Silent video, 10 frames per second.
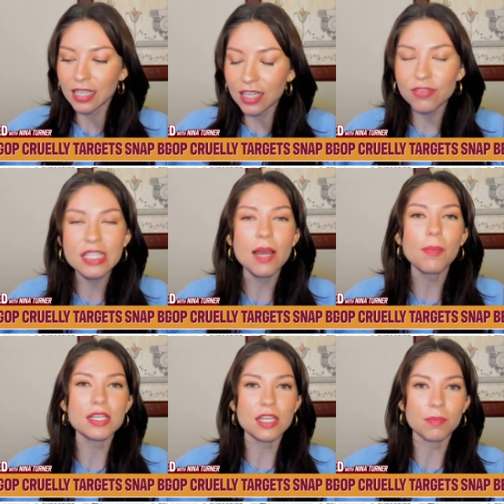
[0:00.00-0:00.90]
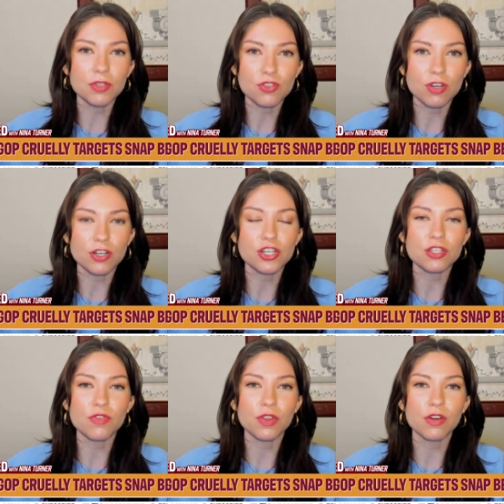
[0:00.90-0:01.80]
give step-by-step
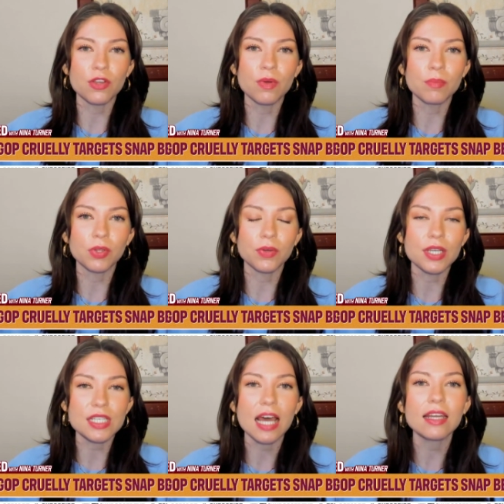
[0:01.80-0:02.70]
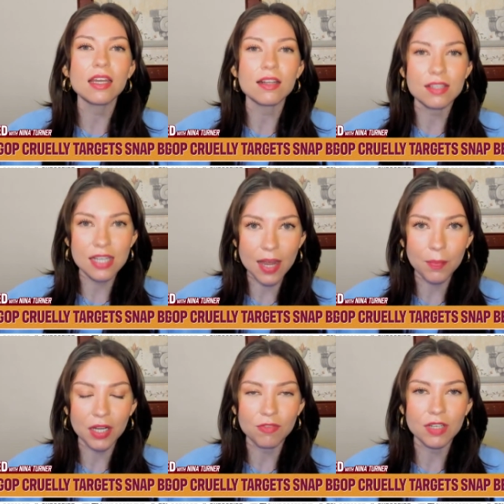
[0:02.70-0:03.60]
instructions for their new employees how to get on SNAP
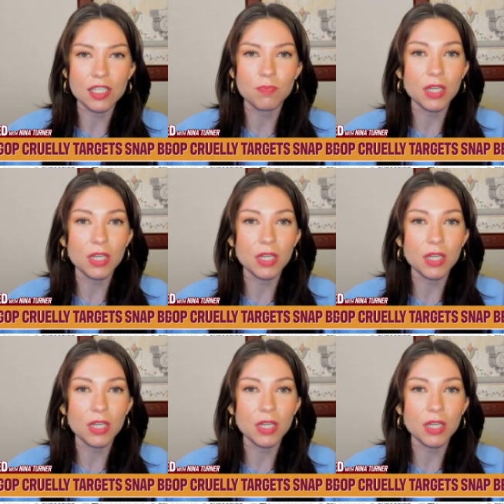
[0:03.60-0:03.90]
benefits,